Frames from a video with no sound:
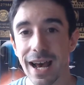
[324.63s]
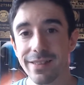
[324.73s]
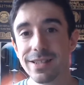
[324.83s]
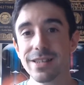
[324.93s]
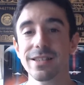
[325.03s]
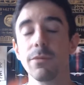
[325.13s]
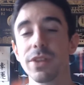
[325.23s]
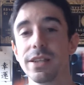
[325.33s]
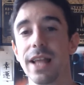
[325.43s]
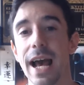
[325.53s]
And this is
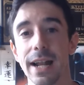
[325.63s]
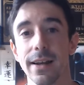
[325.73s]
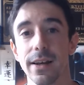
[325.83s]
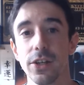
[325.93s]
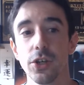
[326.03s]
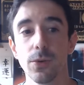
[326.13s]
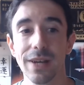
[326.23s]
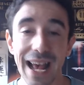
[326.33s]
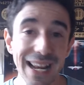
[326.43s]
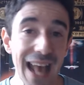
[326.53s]
something that you
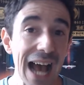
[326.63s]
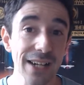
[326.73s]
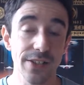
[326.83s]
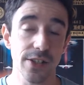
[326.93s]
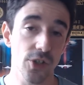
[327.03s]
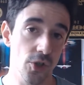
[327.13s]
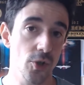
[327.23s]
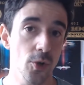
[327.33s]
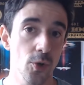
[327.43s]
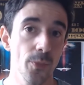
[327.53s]
get access
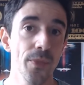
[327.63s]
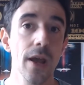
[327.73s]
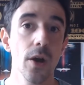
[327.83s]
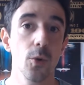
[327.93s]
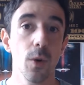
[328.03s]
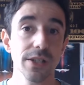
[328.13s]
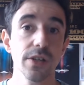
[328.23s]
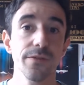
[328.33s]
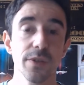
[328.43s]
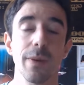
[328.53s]
to
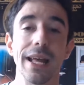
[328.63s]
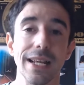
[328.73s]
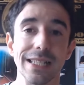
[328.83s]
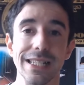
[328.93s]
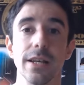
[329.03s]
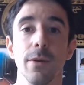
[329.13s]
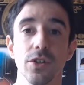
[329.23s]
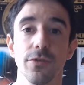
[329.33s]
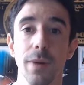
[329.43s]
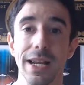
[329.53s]
once you've spent a decent
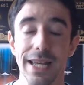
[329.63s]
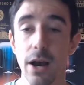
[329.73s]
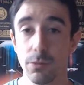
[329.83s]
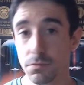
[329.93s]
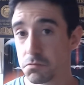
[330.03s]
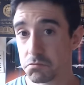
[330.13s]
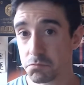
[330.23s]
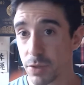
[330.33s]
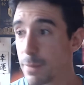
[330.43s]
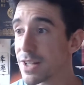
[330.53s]
amount of money. Now,
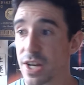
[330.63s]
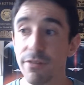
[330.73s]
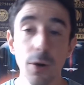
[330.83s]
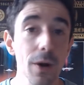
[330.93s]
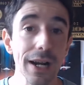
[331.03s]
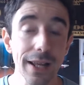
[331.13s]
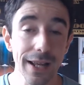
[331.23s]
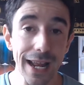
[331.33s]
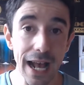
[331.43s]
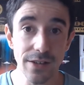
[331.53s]
pretty much everyone
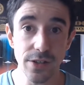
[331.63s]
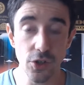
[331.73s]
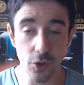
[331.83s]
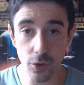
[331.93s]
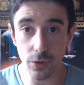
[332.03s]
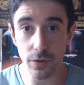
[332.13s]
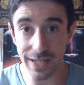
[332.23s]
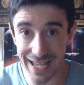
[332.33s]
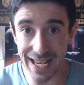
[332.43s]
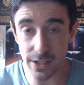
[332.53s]
can get access to
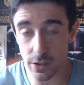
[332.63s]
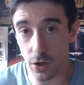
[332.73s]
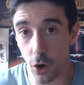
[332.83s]
it.